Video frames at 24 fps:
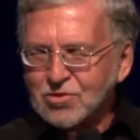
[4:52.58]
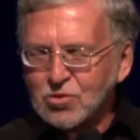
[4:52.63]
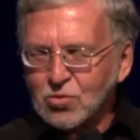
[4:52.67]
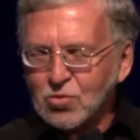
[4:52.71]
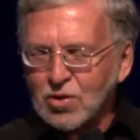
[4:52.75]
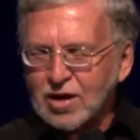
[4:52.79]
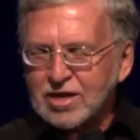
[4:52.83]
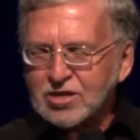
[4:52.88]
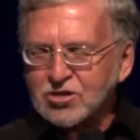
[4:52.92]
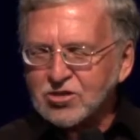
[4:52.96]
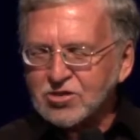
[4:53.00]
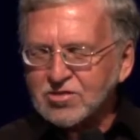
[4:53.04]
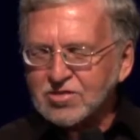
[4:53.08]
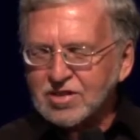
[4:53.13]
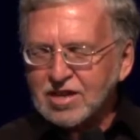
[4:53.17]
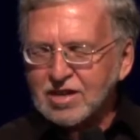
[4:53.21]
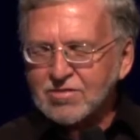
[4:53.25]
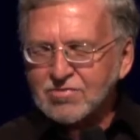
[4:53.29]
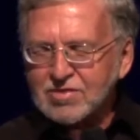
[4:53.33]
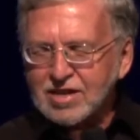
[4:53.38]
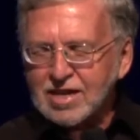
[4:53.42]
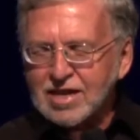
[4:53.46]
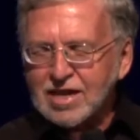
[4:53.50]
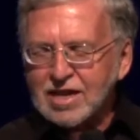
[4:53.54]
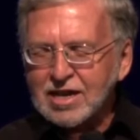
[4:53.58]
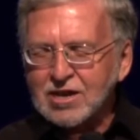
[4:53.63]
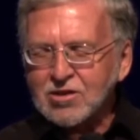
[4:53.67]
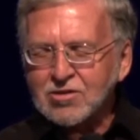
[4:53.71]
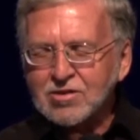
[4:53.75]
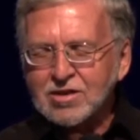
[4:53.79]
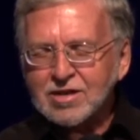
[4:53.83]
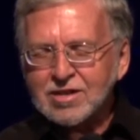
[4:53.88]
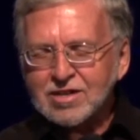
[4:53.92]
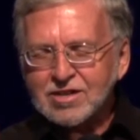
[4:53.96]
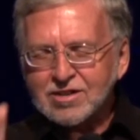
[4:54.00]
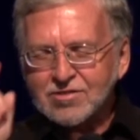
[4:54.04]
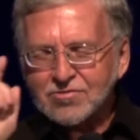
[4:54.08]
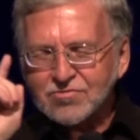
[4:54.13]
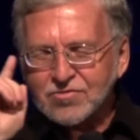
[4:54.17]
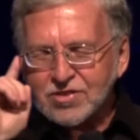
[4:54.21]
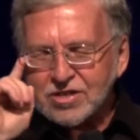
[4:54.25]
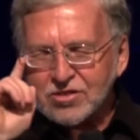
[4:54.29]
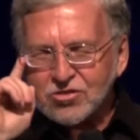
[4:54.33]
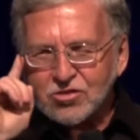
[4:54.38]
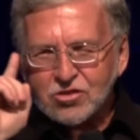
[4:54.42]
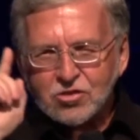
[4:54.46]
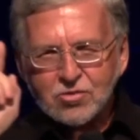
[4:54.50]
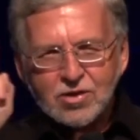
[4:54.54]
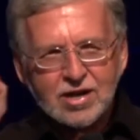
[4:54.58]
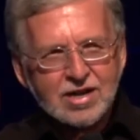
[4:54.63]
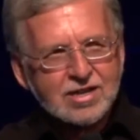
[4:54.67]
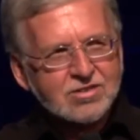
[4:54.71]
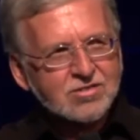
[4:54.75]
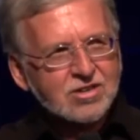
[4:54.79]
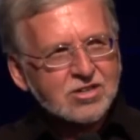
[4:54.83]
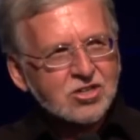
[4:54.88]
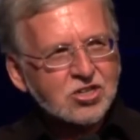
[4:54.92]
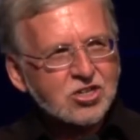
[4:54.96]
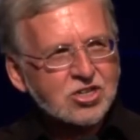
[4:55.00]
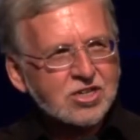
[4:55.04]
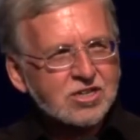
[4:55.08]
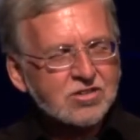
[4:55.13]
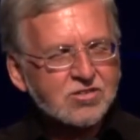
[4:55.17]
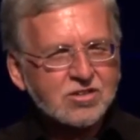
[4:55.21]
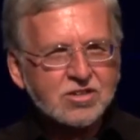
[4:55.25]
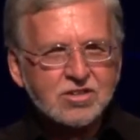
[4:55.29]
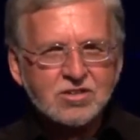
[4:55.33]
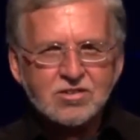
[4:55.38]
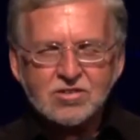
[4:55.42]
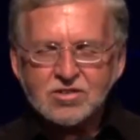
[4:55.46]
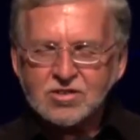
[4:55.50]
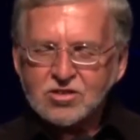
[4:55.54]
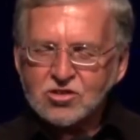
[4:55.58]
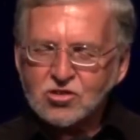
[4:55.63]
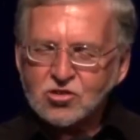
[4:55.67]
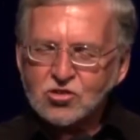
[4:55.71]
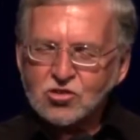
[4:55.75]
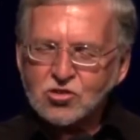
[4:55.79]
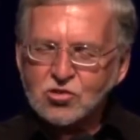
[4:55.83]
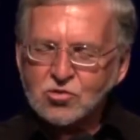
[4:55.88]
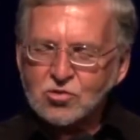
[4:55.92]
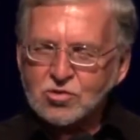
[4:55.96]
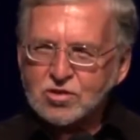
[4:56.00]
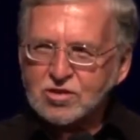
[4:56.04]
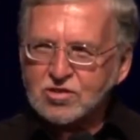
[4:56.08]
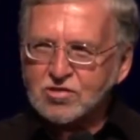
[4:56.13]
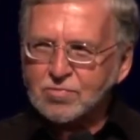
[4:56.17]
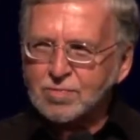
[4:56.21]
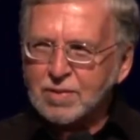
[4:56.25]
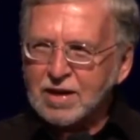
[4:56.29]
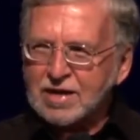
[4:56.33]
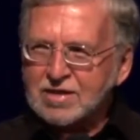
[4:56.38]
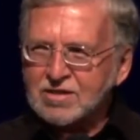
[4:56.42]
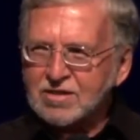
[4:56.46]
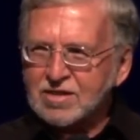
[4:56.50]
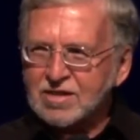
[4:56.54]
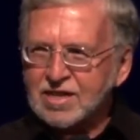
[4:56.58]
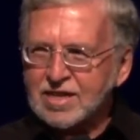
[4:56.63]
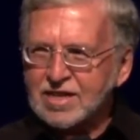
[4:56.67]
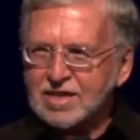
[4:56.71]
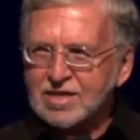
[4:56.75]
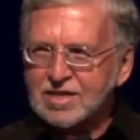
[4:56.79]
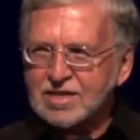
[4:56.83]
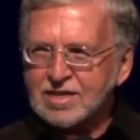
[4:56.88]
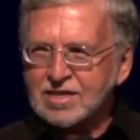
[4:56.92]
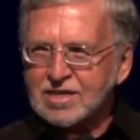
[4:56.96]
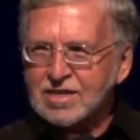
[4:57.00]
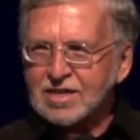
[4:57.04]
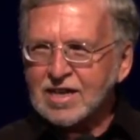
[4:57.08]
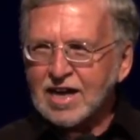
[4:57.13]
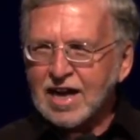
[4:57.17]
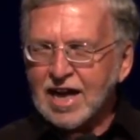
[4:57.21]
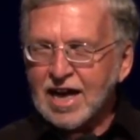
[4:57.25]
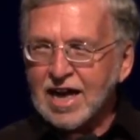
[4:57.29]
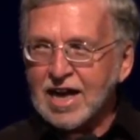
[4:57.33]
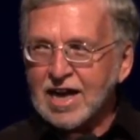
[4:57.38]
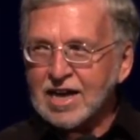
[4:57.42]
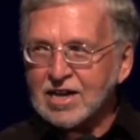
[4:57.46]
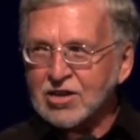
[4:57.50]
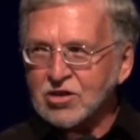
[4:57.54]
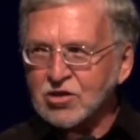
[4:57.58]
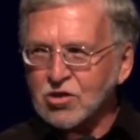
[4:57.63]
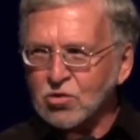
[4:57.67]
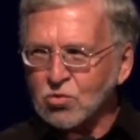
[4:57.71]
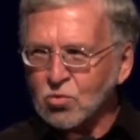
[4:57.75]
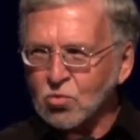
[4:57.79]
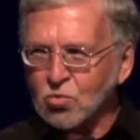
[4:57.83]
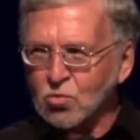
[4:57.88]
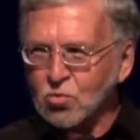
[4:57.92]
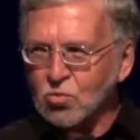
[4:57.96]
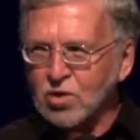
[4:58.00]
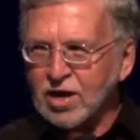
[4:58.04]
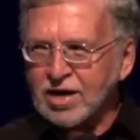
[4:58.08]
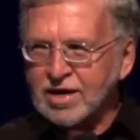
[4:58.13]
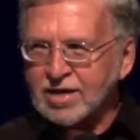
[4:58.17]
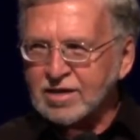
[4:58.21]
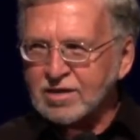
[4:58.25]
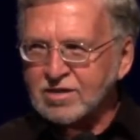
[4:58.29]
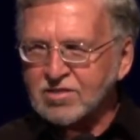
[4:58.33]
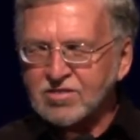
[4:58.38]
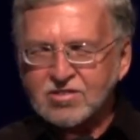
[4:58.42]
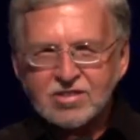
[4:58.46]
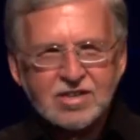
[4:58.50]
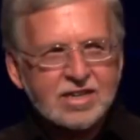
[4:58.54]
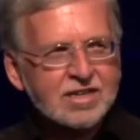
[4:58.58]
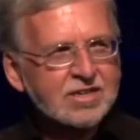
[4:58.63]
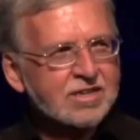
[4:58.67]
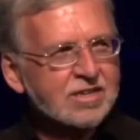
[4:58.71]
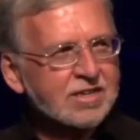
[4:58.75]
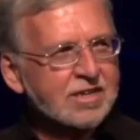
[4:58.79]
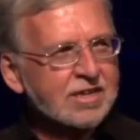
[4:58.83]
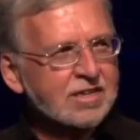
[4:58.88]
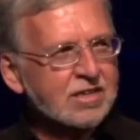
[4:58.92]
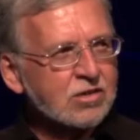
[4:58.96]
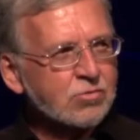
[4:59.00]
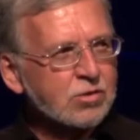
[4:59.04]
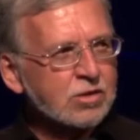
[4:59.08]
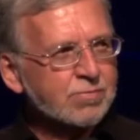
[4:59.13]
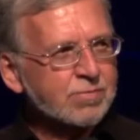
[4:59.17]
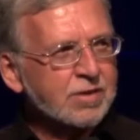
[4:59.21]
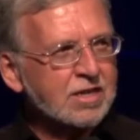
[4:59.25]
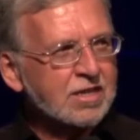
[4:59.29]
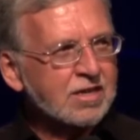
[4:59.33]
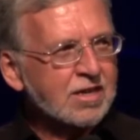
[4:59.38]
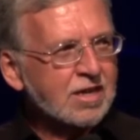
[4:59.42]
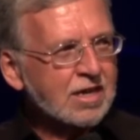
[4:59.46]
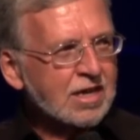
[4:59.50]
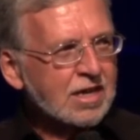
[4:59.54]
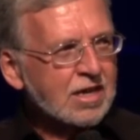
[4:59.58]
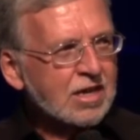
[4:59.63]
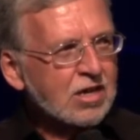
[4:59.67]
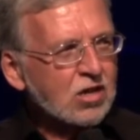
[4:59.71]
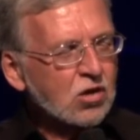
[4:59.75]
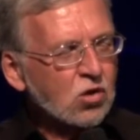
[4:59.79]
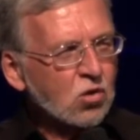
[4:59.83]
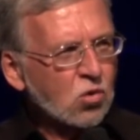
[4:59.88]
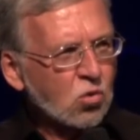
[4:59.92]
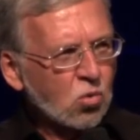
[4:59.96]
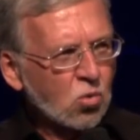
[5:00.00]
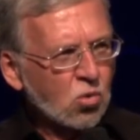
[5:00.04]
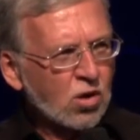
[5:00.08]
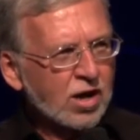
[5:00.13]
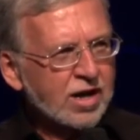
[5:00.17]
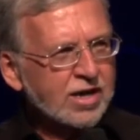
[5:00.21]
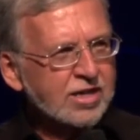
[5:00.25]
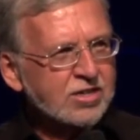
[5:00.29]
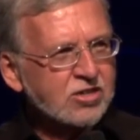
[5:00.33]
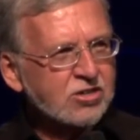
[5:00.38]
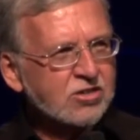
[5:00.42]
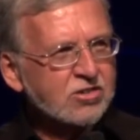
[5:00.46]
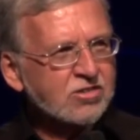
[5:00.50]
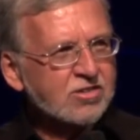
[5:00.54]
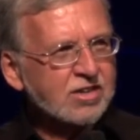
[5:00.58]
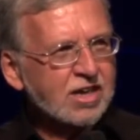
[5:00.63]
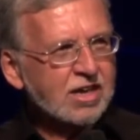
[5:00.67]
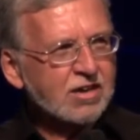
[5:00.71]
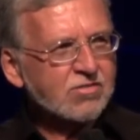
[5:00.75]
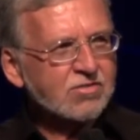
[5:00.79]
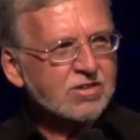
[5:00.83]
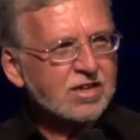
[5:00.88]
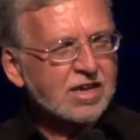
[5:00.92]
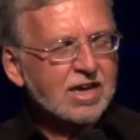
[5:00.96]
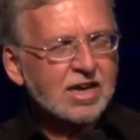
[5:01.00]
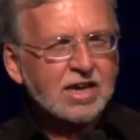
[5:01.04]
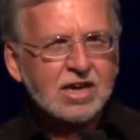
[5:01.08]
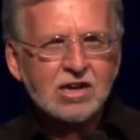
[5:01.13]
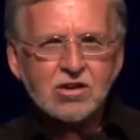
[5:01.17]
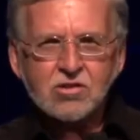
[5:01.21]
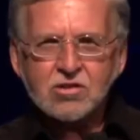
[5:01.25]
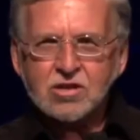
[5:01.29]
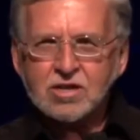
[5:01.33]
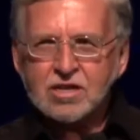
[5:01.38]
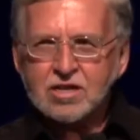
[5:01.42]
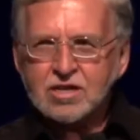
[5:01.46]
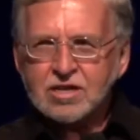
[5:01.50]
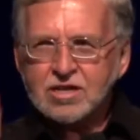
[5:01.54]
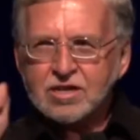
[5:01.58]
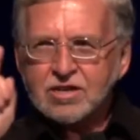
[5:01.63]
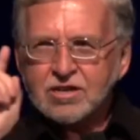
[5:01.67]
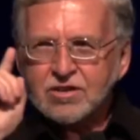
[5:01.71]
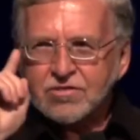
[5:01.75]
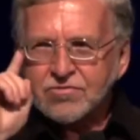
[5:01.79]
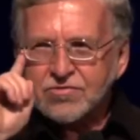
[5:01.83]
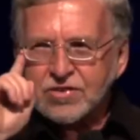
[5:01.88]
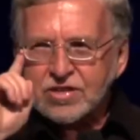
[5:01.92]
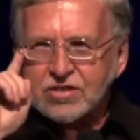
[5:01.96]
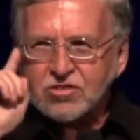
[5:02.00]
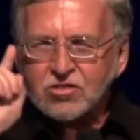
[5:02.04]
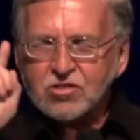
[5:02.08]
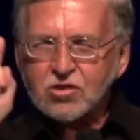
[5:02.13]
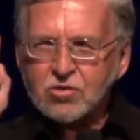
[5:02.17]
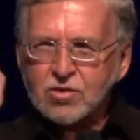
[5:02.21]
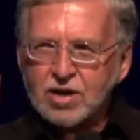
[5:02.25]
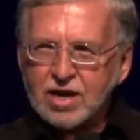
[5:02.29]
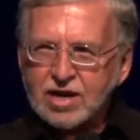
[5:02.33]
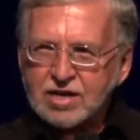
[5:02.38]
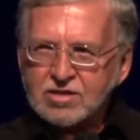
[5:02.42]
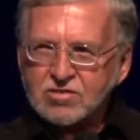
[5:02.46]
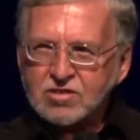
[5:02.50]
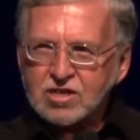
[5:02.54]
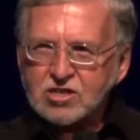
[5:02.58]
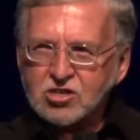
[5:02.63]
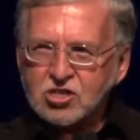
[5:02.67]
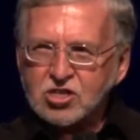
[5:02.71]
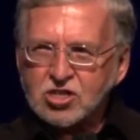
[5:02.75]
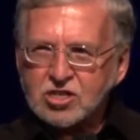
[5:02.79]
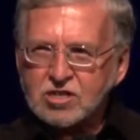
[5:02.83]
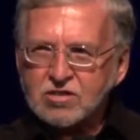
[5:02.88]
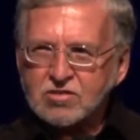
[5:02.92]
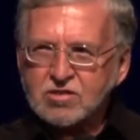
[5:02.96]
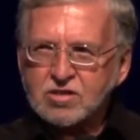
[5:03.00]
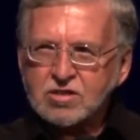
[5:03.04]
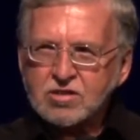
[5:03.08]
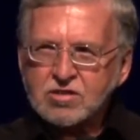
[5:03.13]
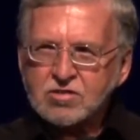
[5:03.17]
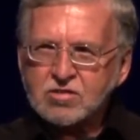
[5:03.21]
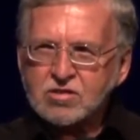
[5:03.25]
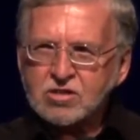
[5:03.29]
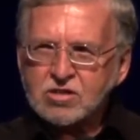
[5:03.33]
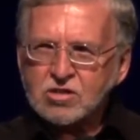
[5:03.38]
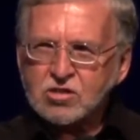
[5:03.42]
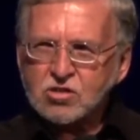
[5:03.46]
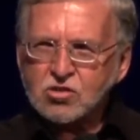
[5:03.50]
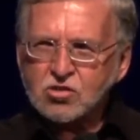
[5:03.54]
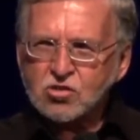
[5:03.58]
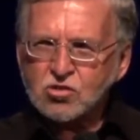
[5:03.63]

Quiet yourself down, fix your eyes on Jesus, tune to spontaneity, and write. Say it together with me. Quiet yourself down, fix your eyes on Jesus,